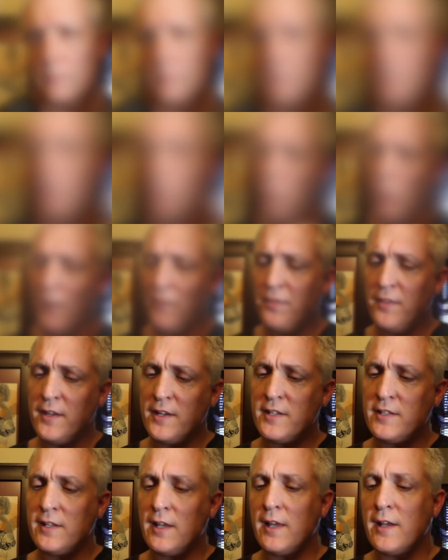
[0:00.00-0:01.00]
Now what
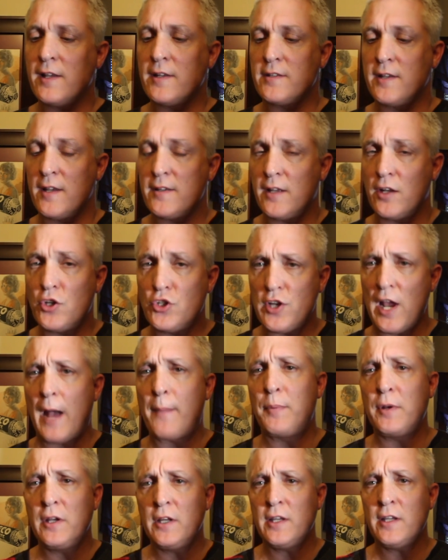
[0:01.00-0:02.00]
this is a
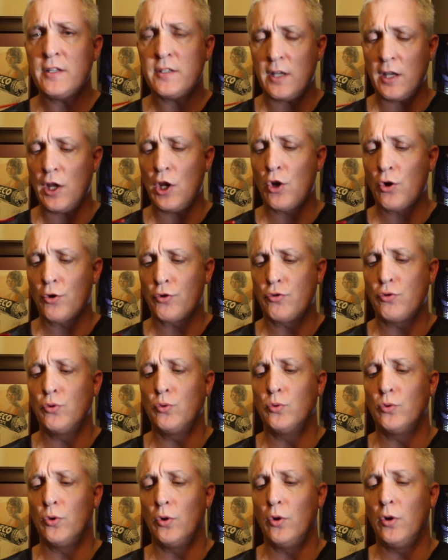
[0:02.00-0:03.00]
Japanese ear
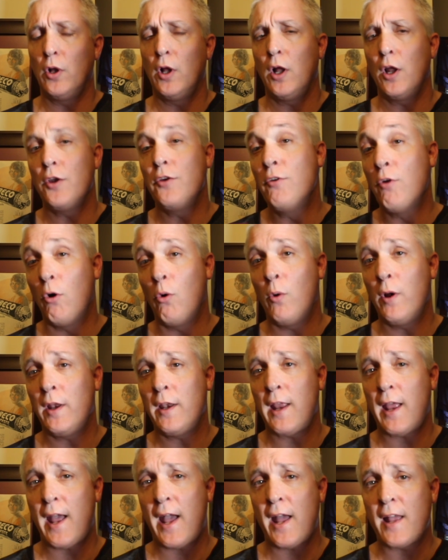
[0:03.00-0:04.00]
tool
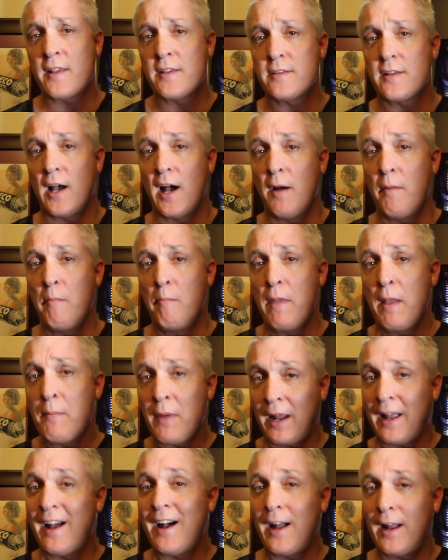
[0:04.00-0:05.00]
known as a
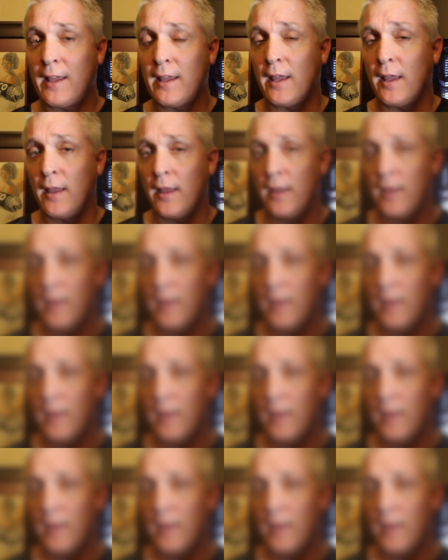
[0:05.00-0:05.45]
mimikaki.